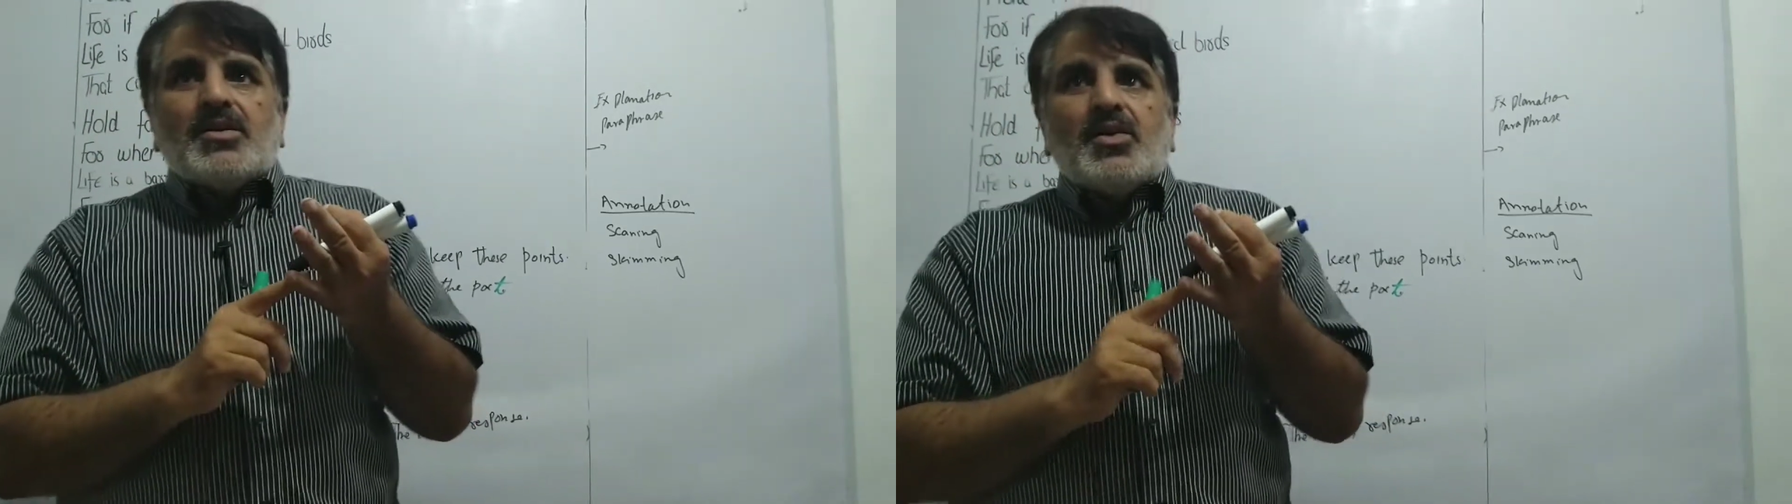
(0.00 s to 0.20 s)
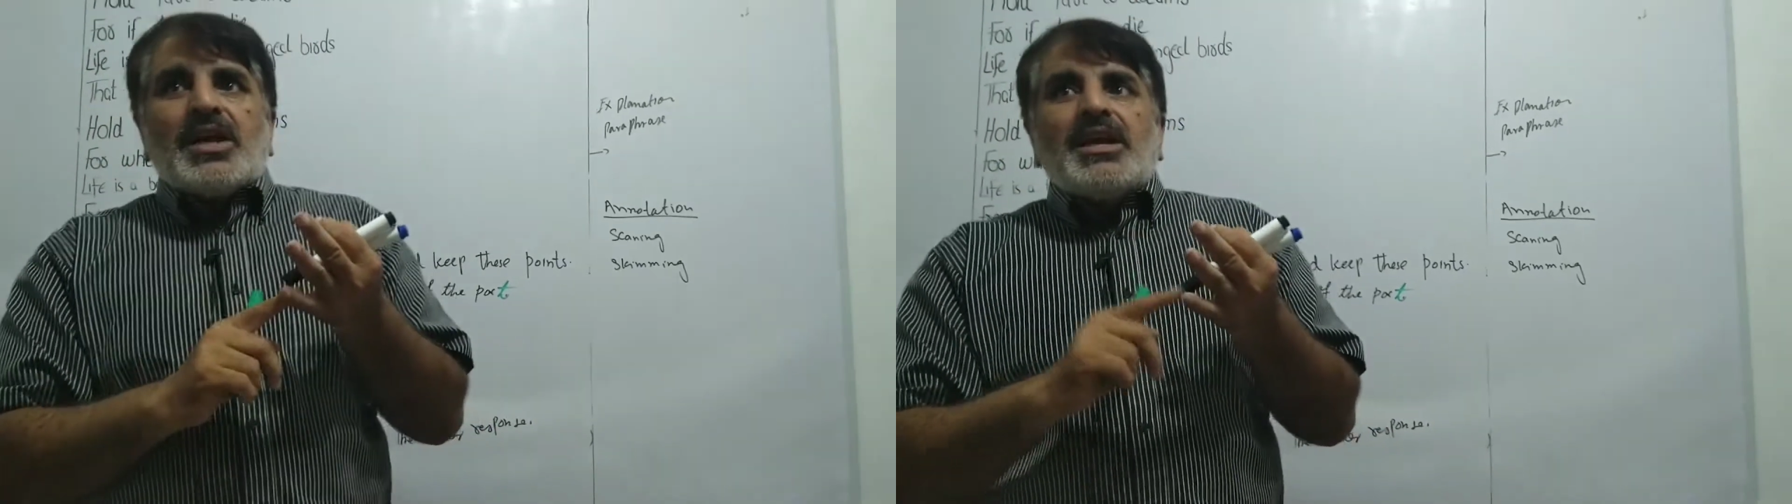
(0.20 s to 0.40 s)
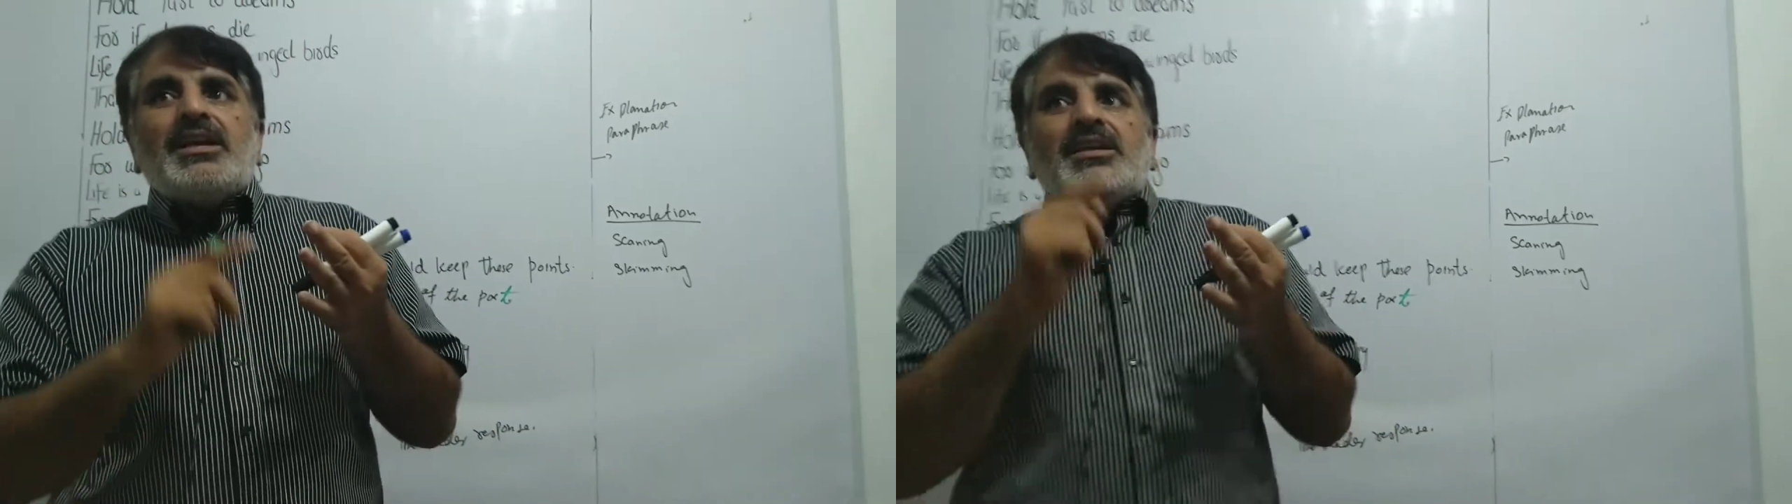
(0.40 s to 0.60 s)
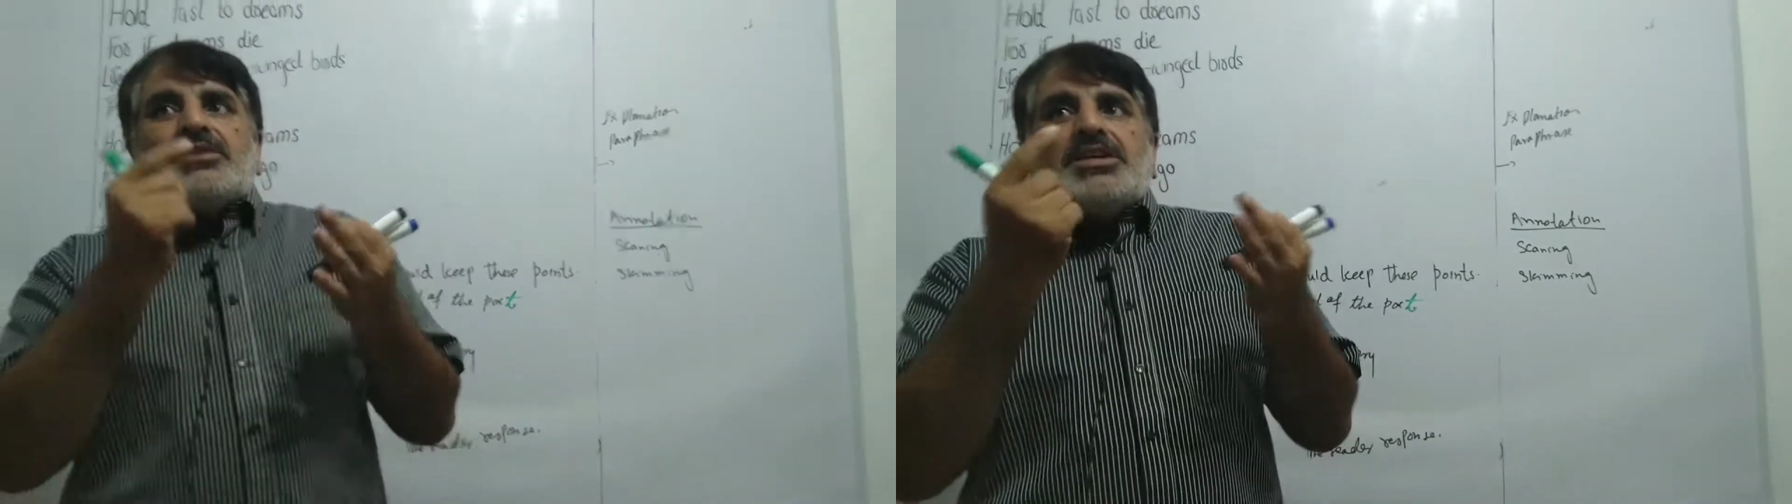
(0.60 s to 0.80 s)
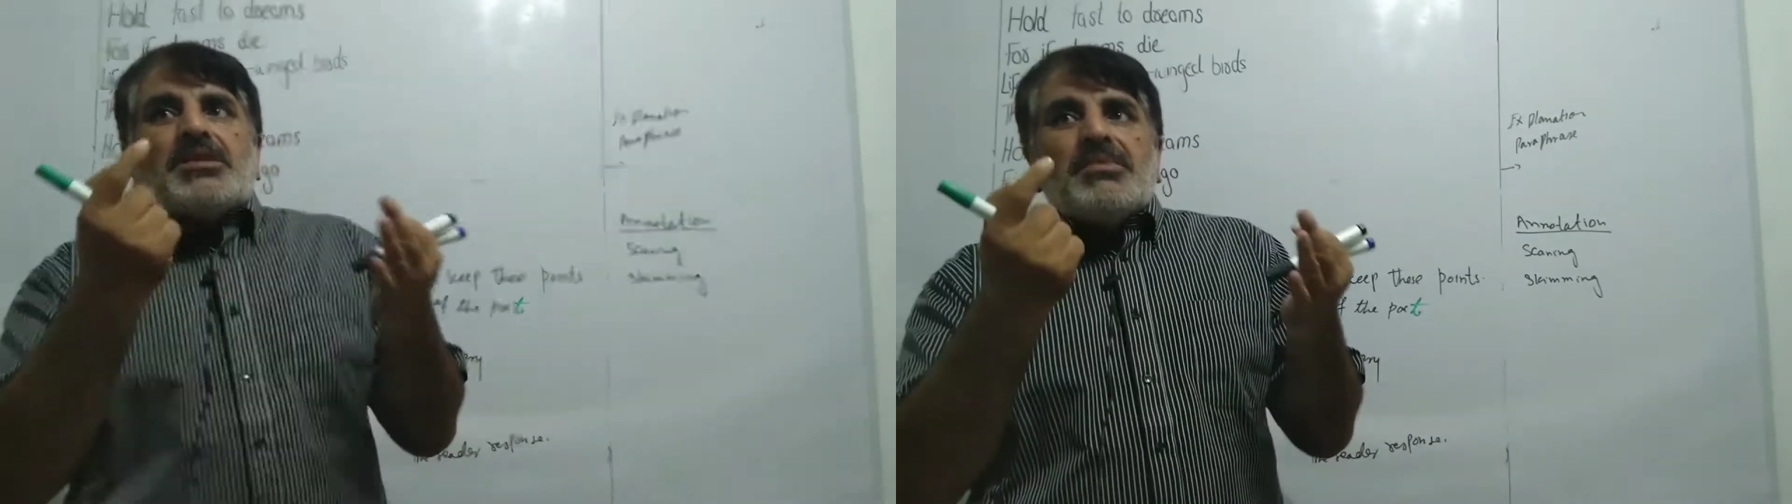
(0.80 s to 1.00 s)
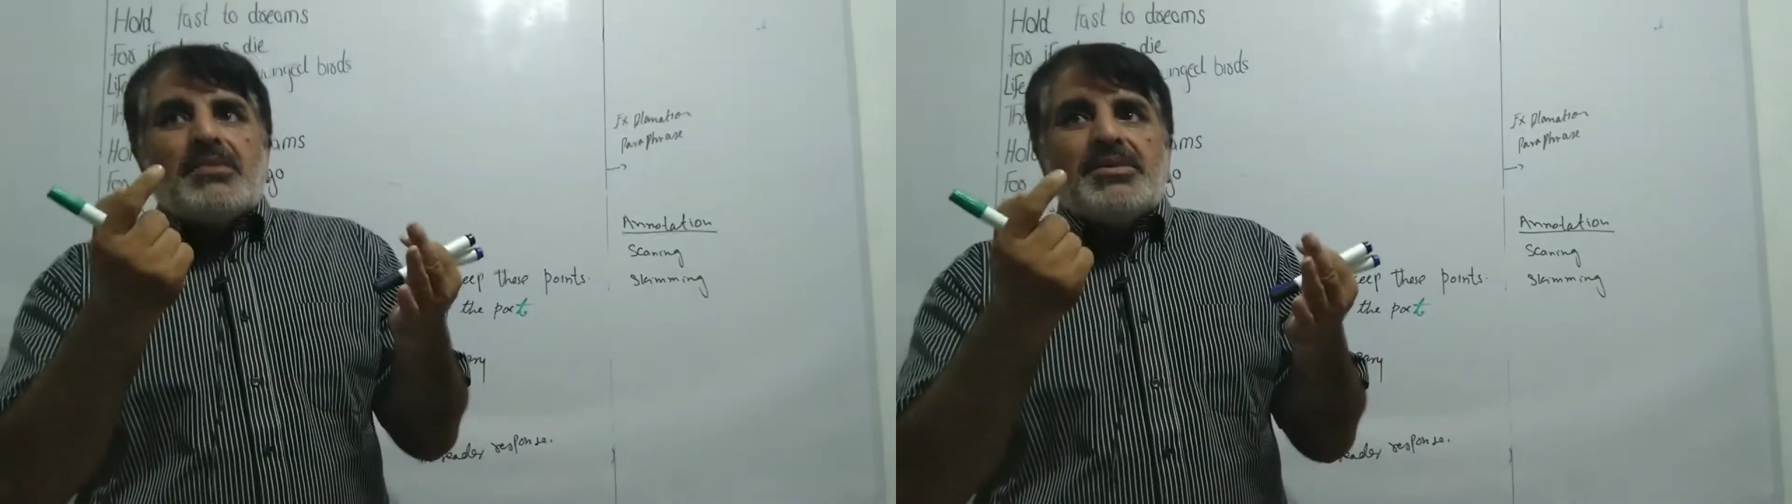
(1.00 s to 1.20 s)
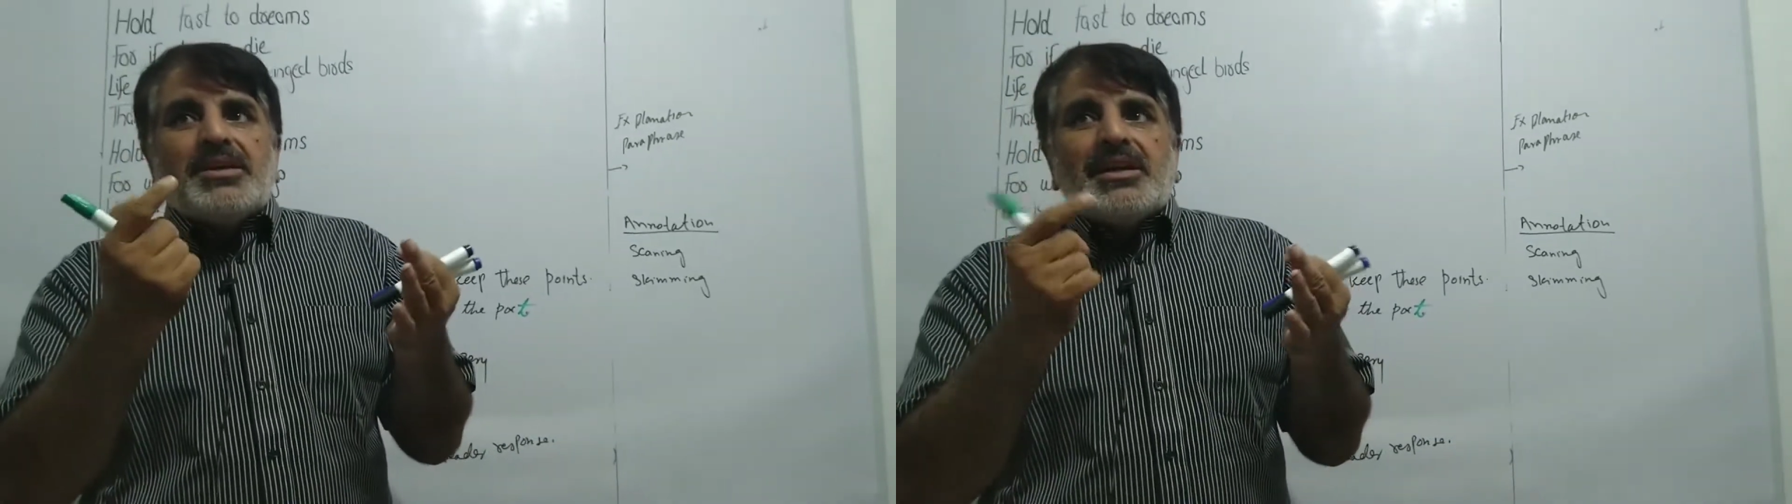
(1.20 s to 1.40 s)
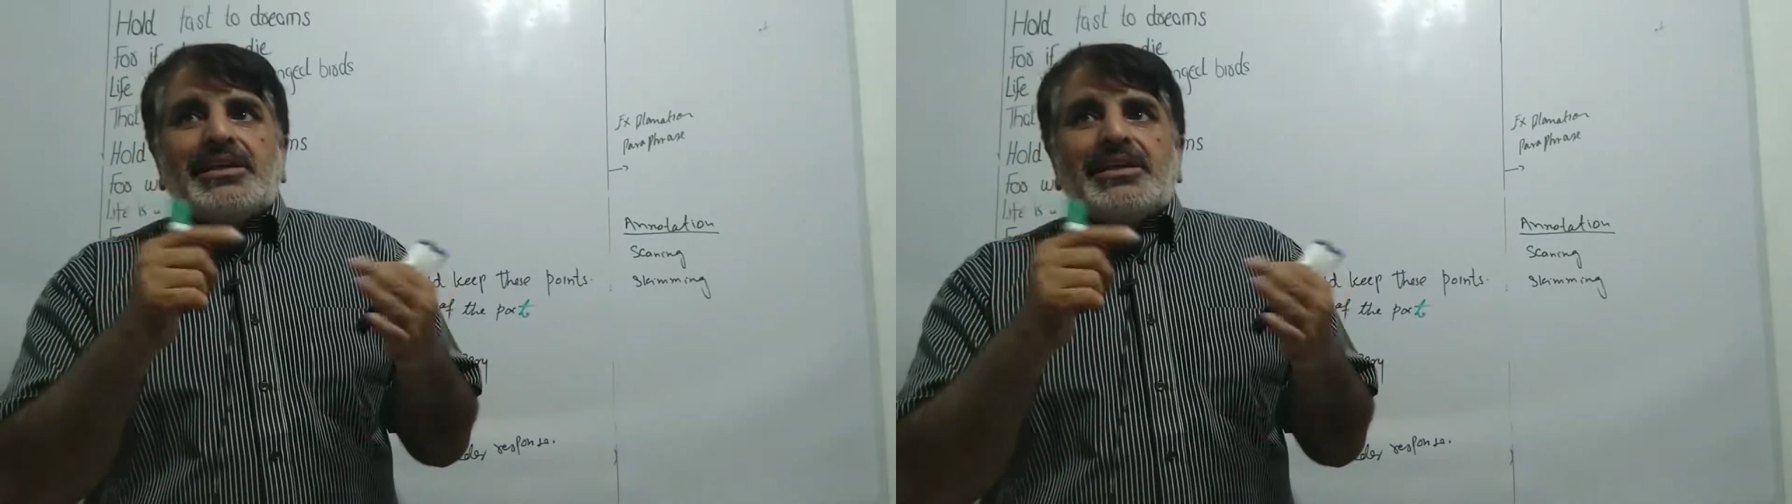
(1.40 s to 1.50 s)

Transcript: Okay, there may be